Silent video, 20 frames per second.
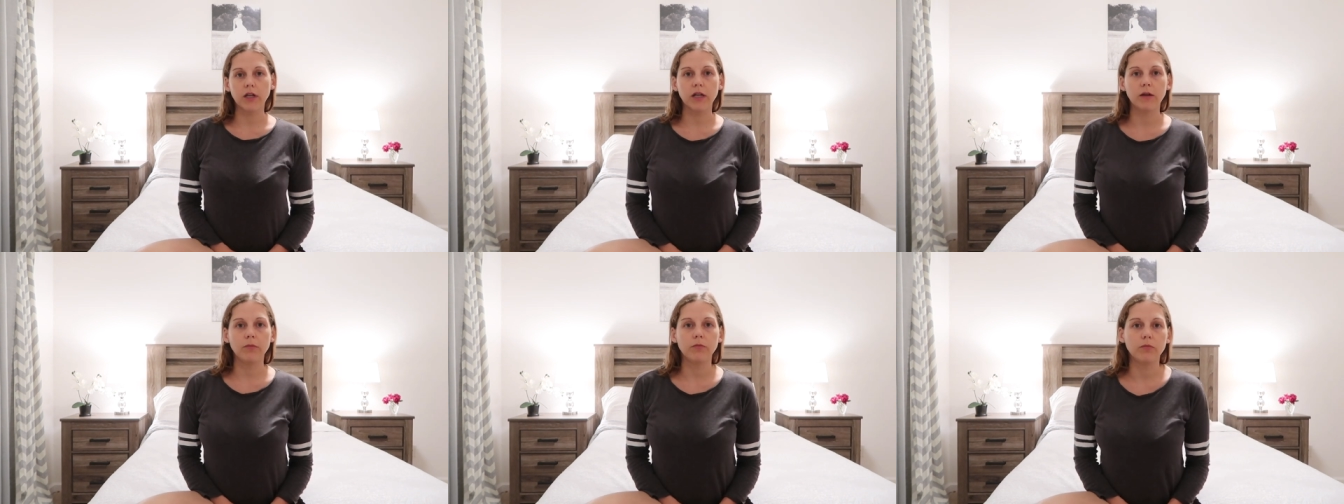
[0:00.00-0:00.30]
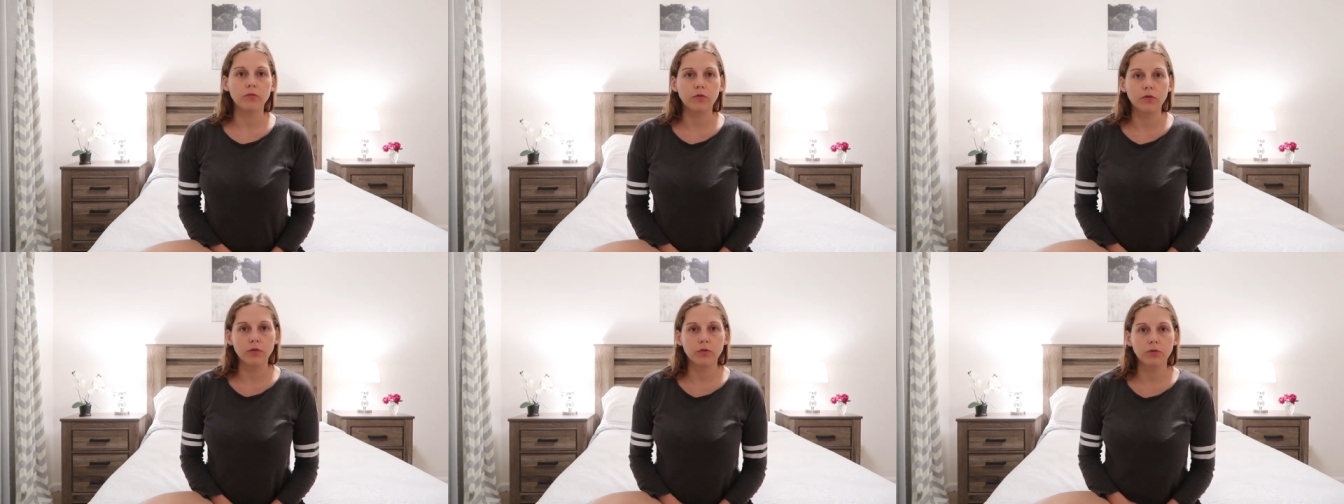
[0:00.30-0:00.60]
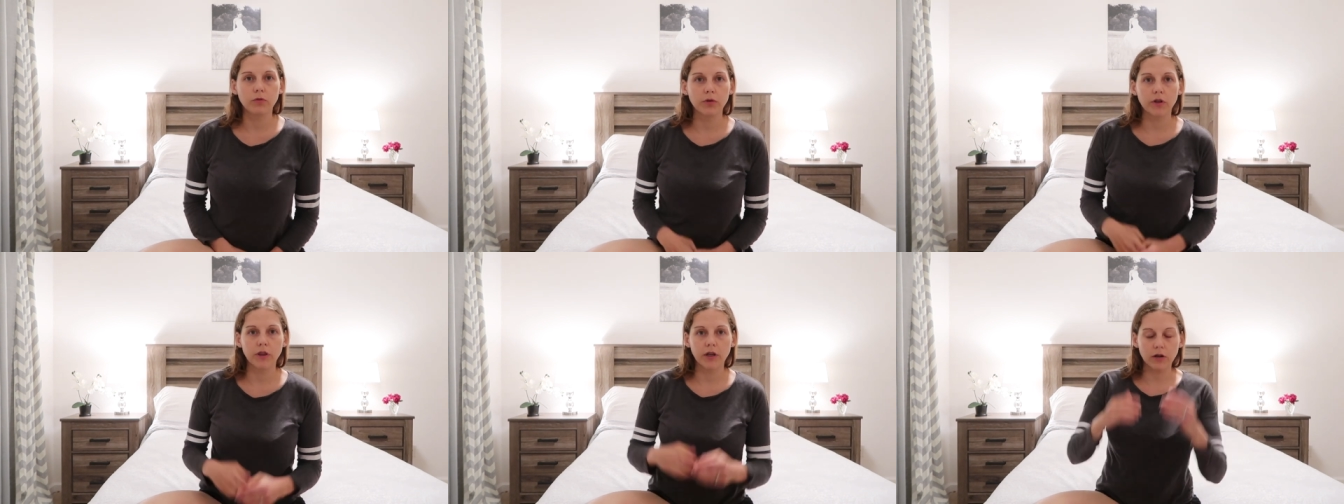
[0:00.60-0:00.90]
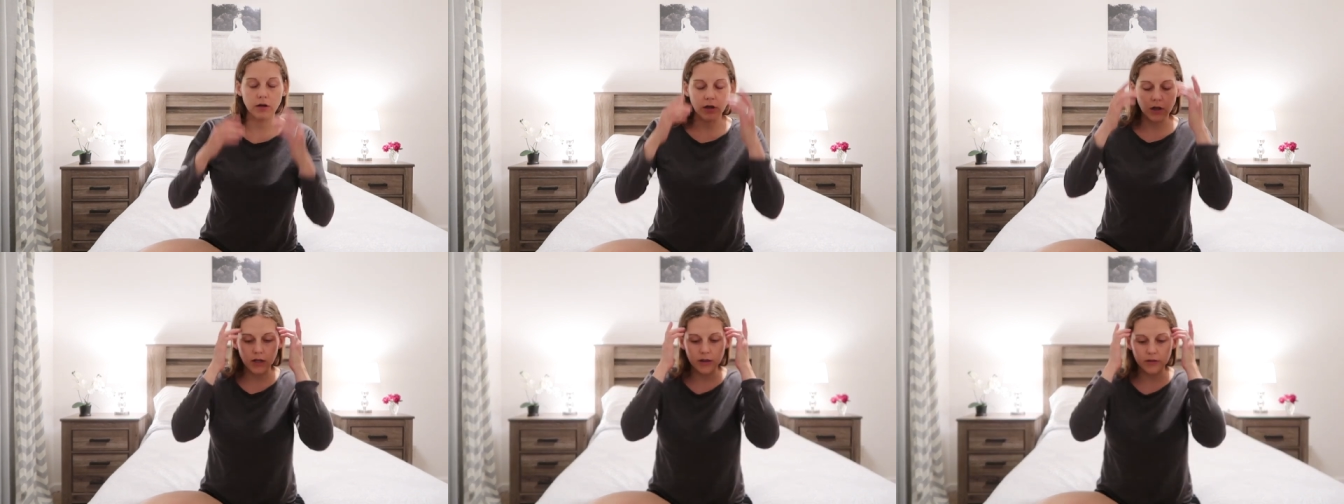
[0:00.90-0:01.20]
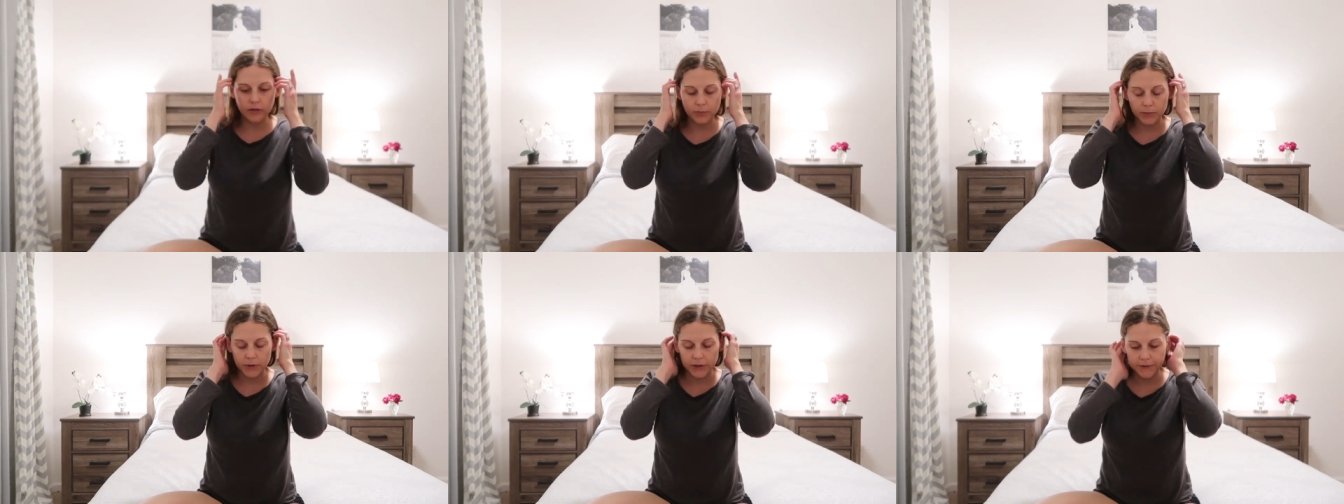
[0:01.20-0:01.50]
came with her
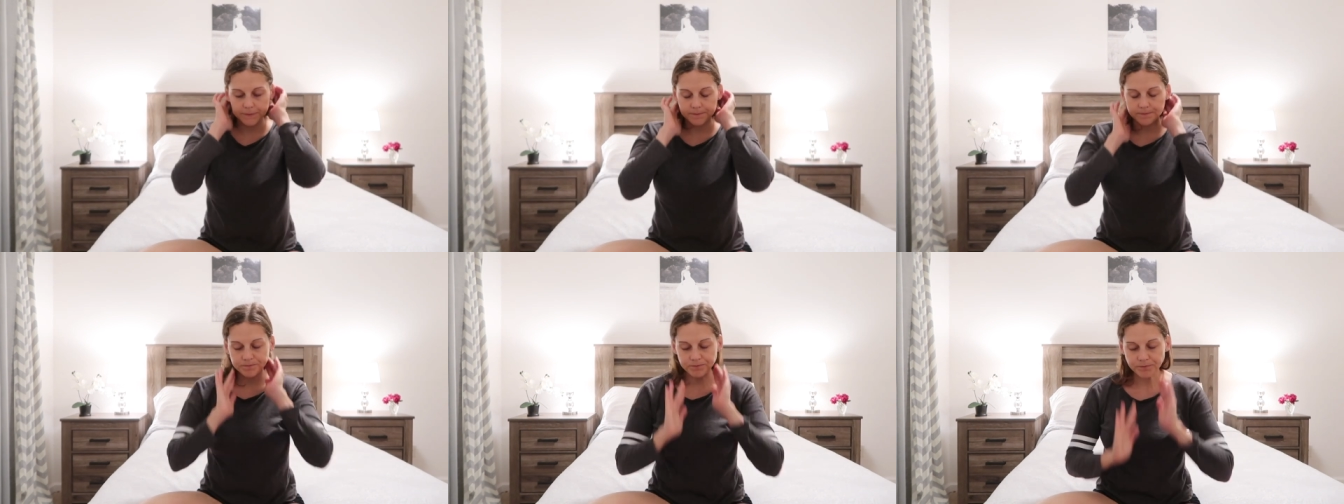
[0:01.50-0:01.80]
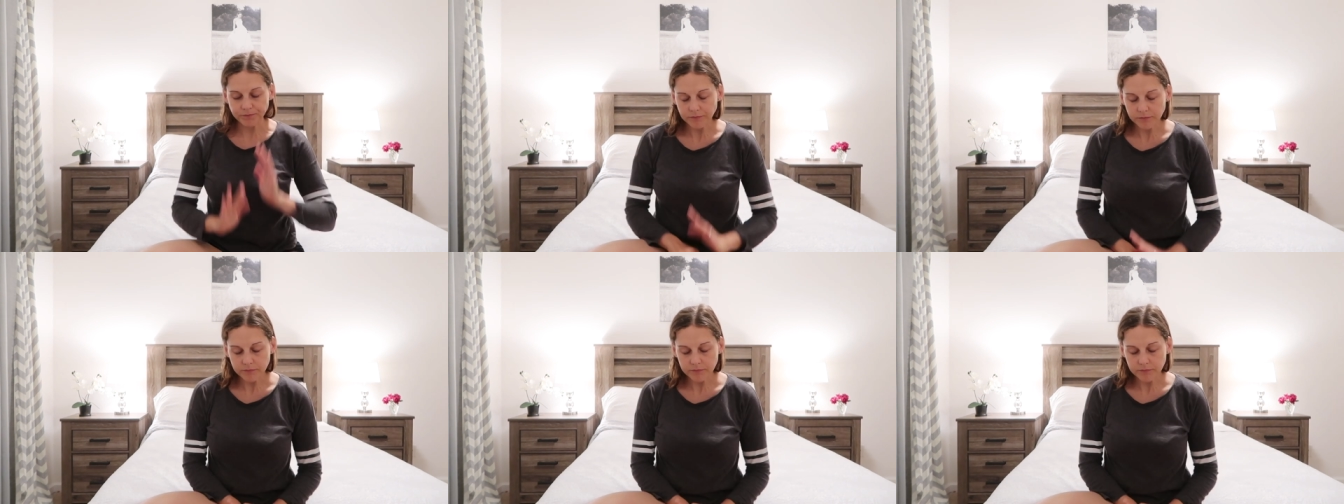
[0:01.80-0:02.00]
husband